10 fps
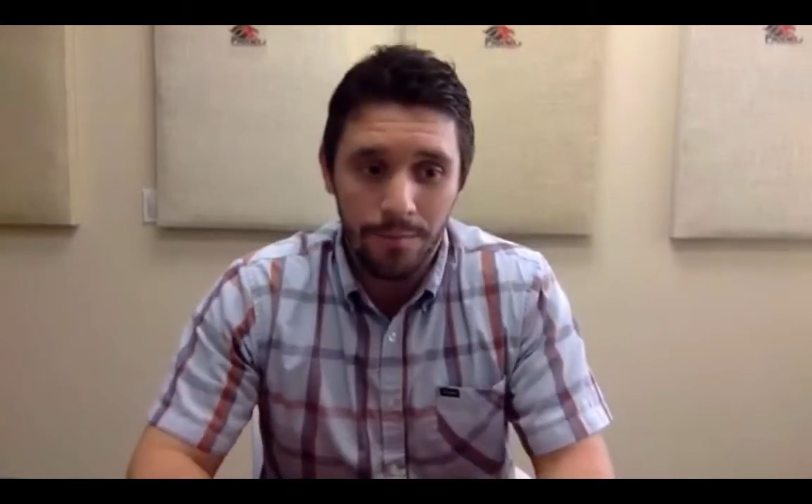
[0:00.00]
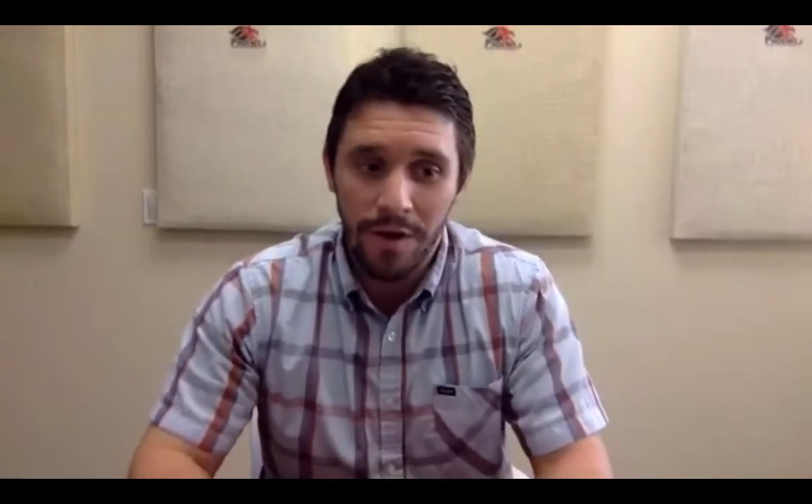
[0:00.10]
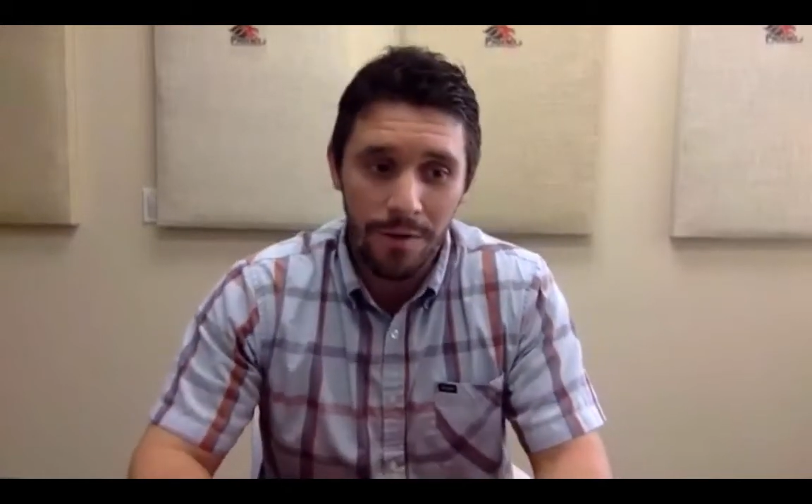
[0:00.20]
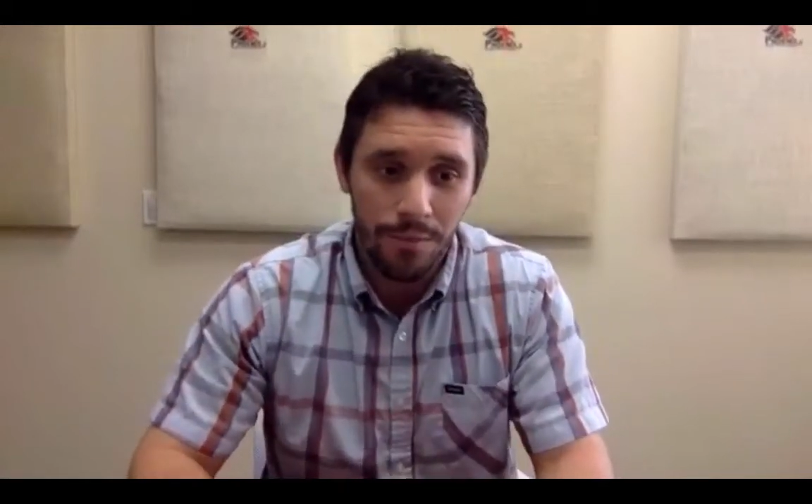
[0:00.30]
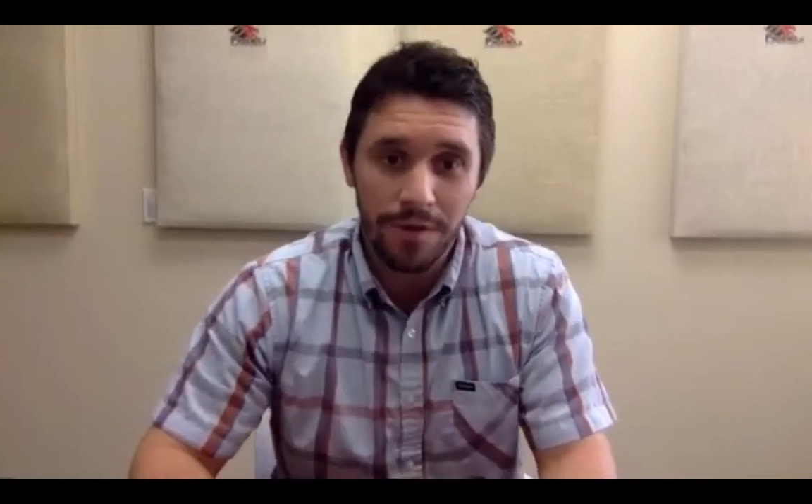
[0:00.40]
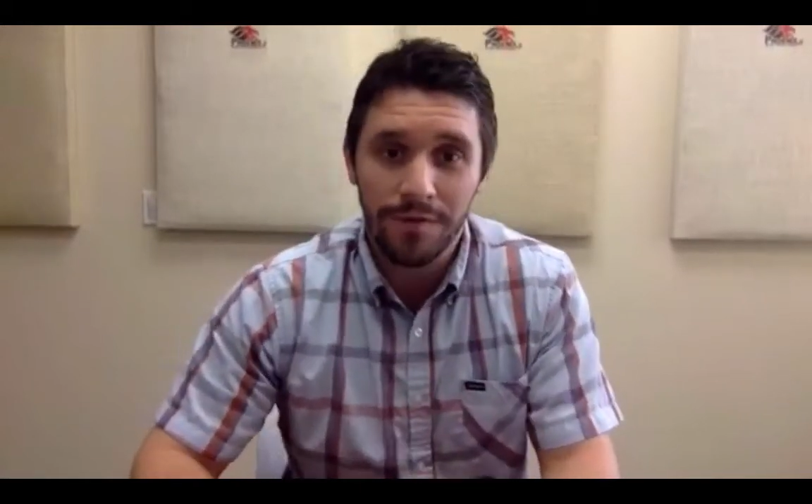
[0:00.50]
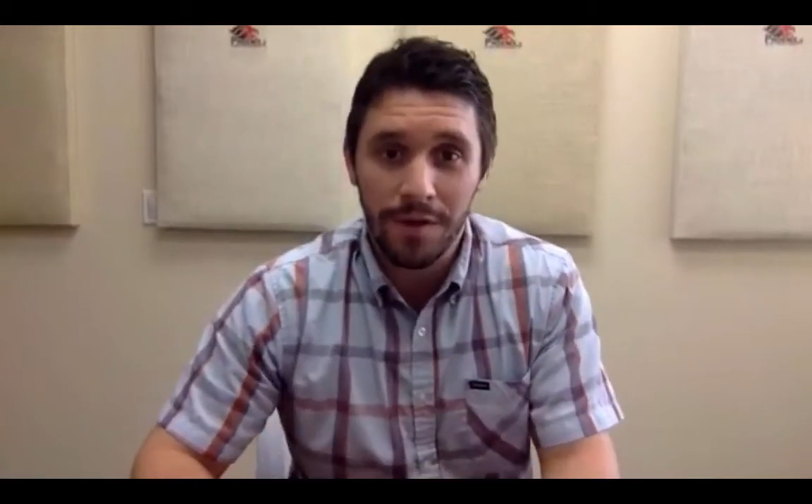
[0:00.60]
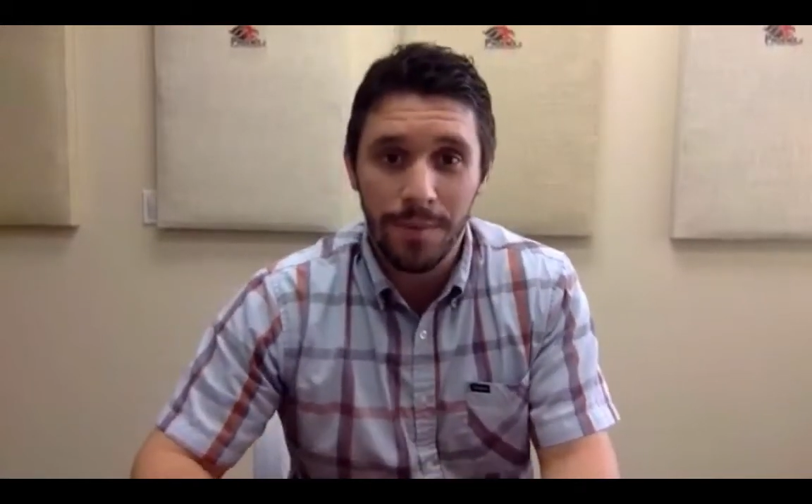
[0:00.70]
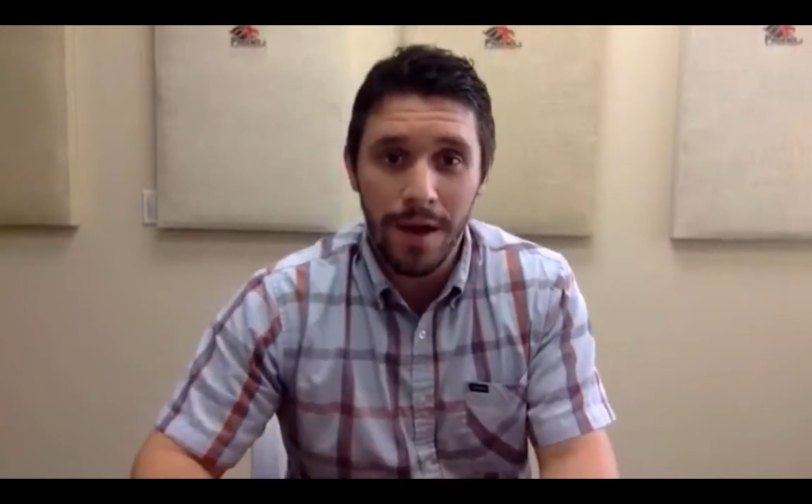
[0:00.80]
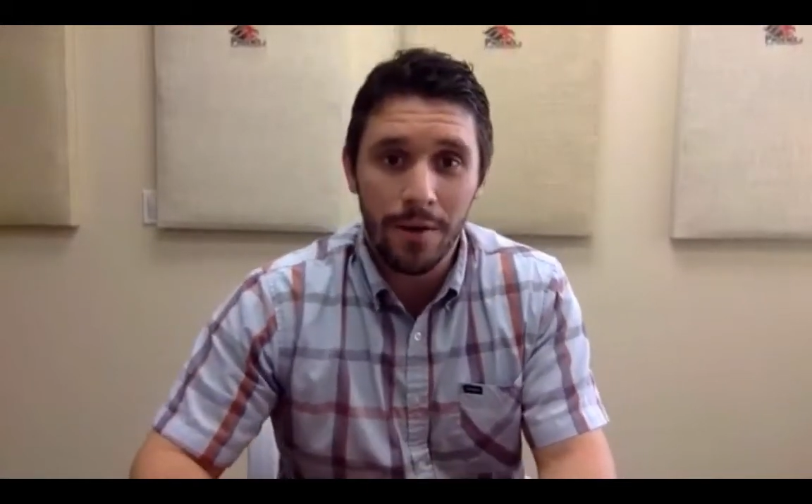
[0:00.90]
very
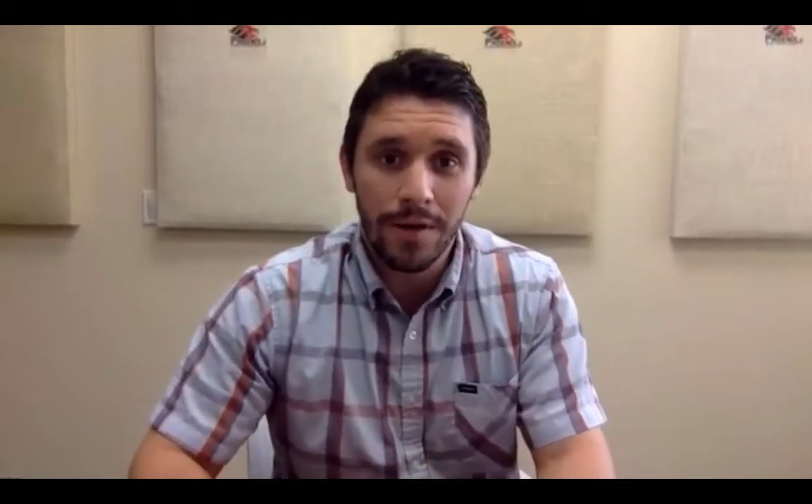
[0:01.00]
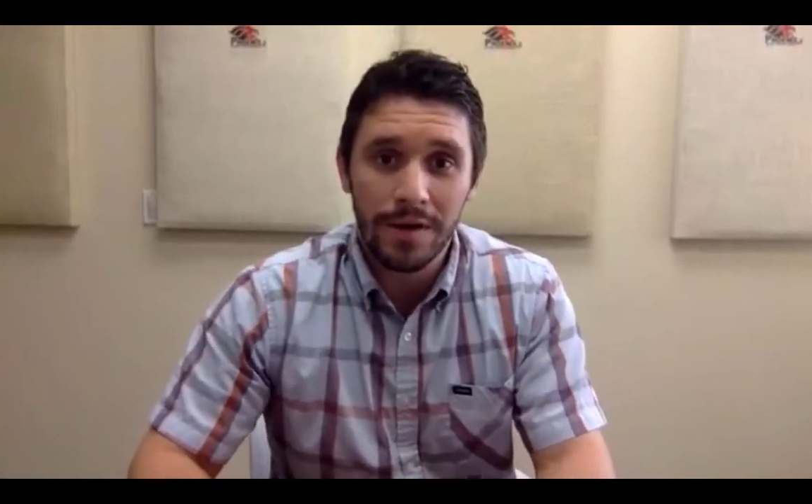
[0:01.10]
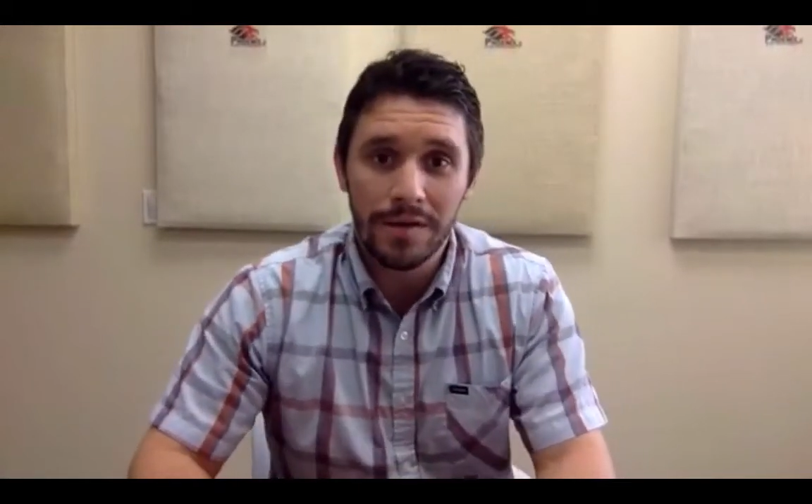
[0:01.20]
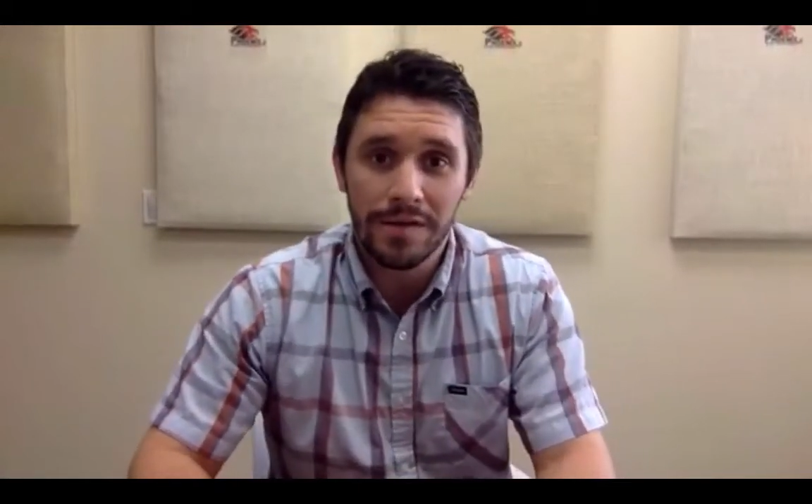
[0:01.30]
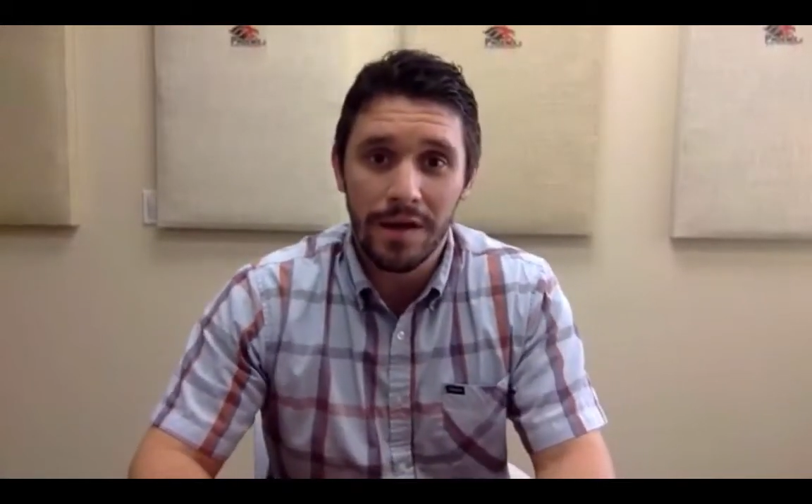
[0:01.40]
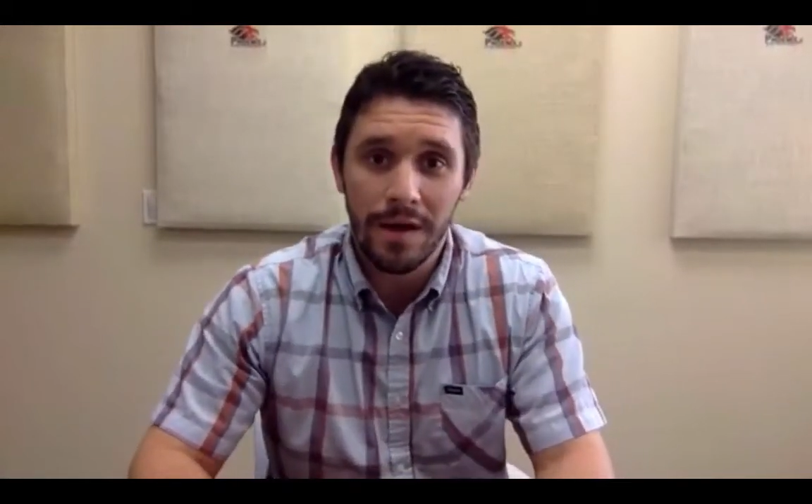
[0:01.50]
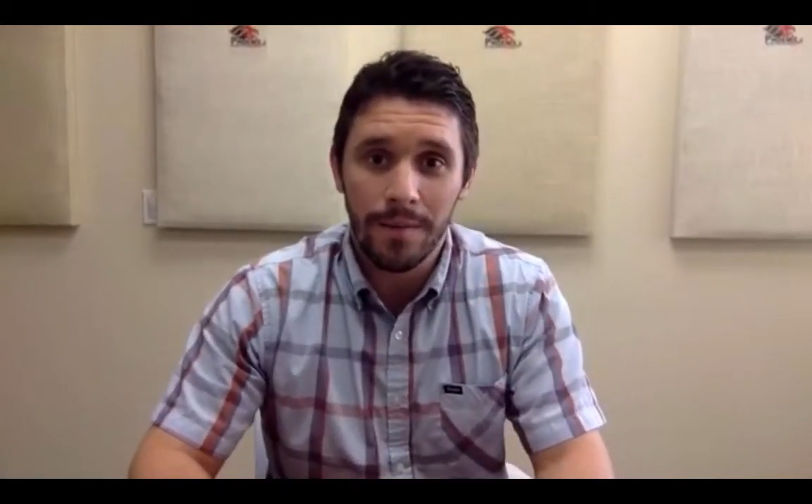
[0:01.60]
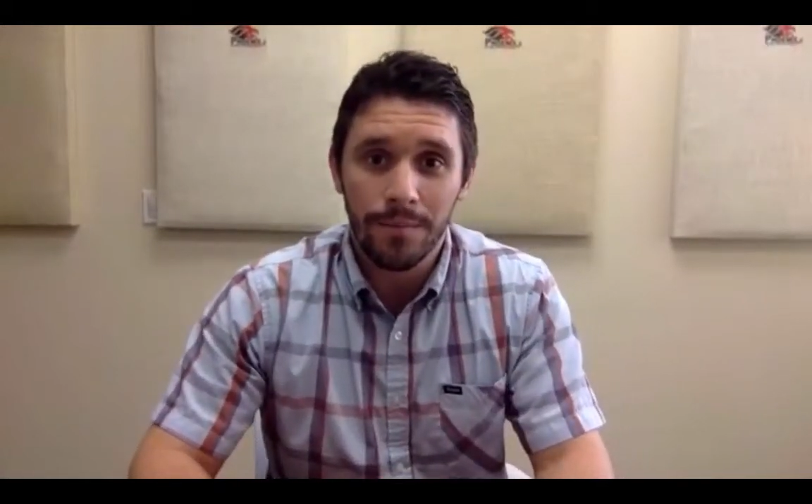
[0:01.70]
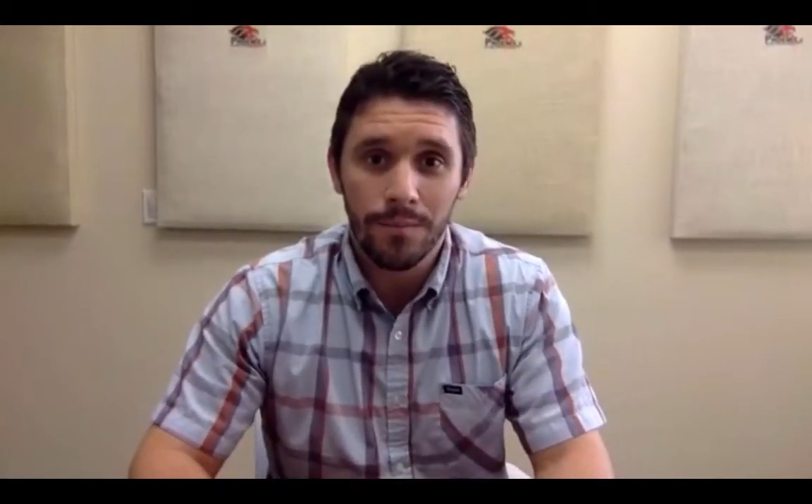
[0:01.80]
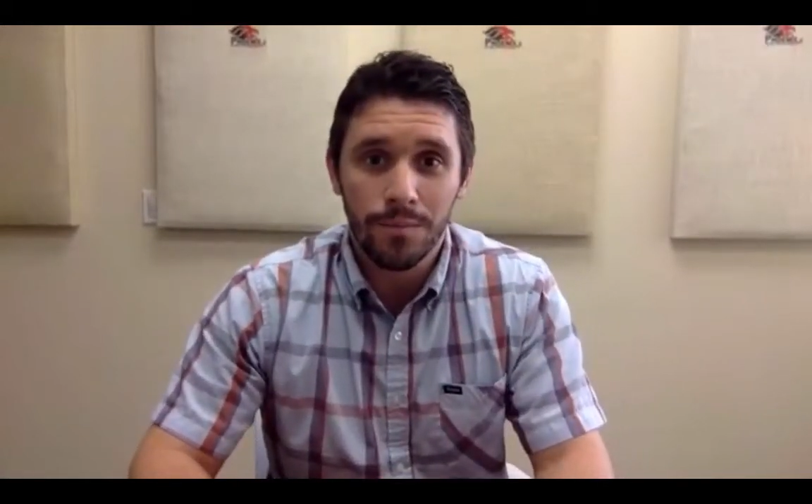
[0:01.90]
briefly about is
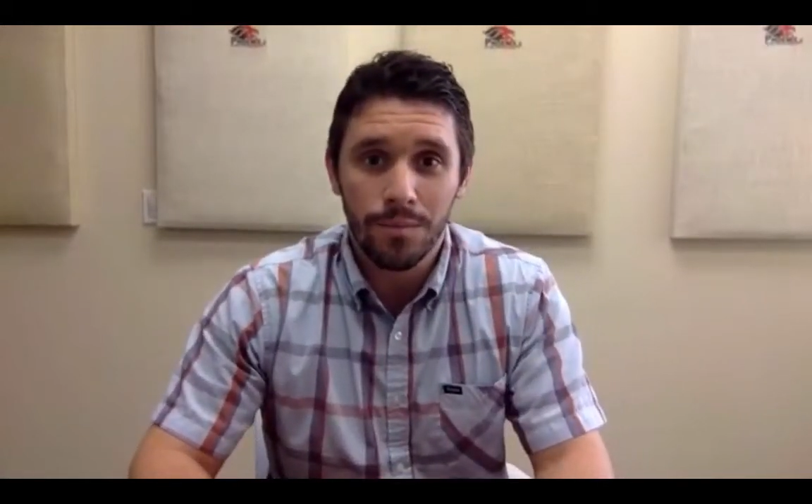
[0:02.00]
um,